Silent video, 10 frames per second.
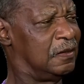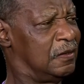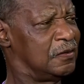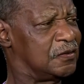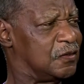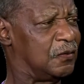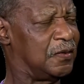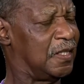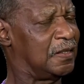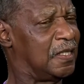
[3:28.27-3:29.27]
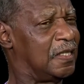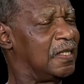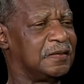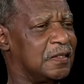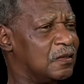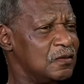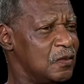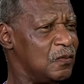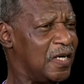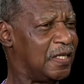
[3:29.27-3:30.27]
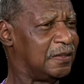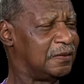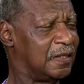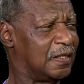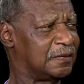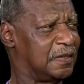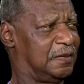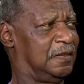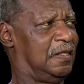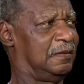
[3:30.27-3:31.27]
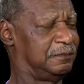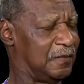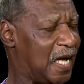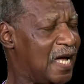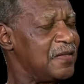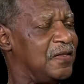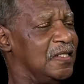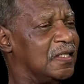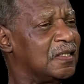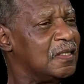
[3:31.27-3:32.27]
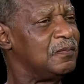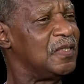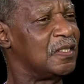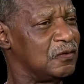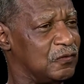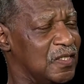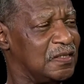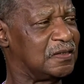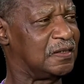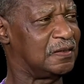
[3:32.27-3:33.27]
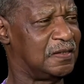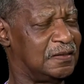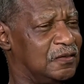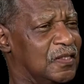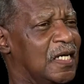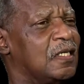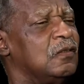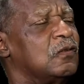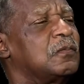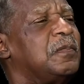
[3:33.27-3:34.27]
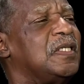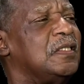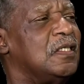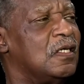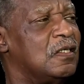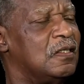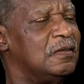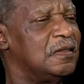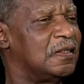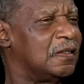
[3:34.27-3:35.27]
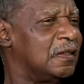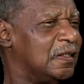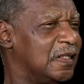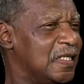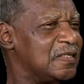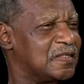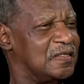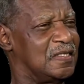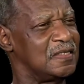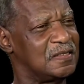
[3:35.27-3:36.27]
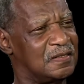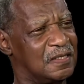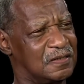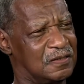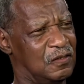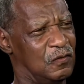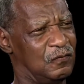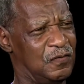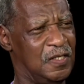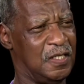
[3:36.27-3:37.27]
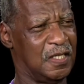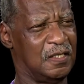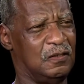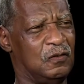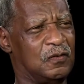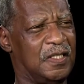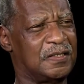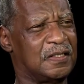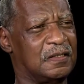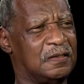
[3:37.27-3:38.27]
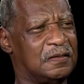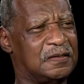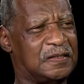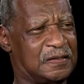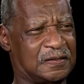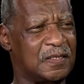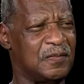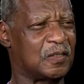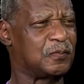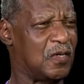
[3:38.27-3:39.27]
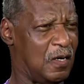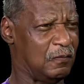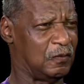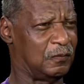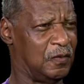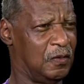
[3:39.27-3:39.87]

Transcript: so the only way I think it can be addressed is that you gotta look beyond the incidents themselves and look at the systemic problem